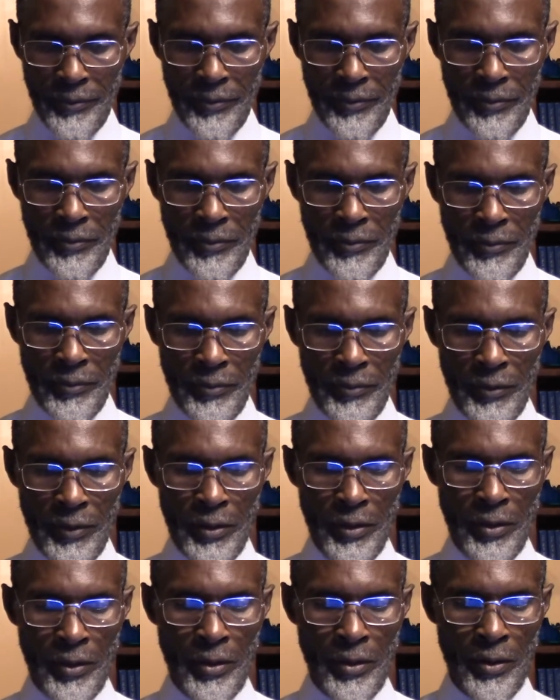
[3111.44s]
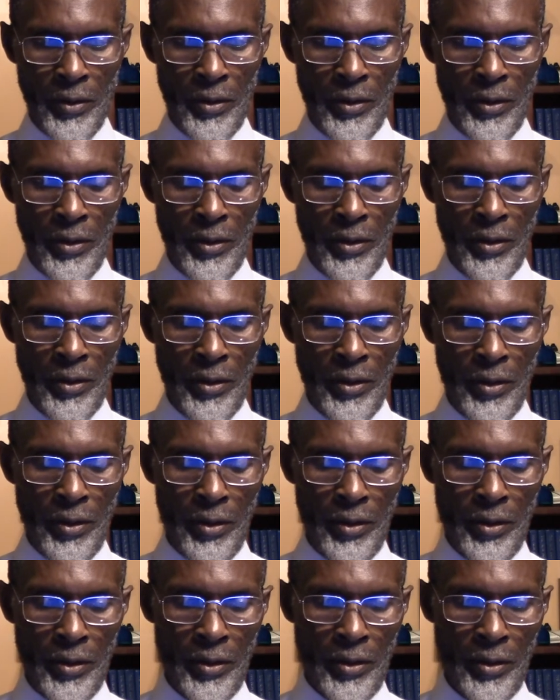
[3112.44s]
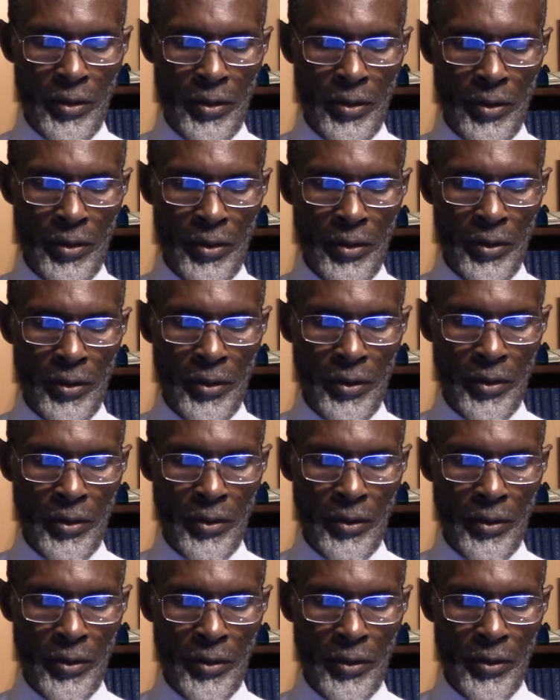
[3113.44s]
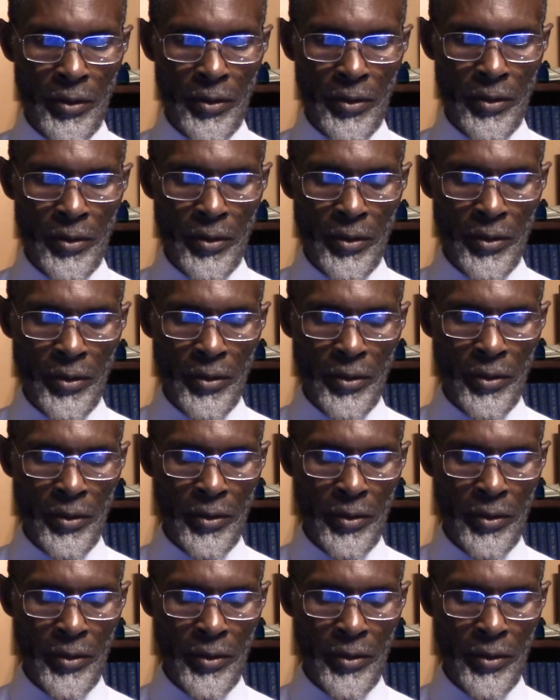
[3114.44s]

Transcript: (silence)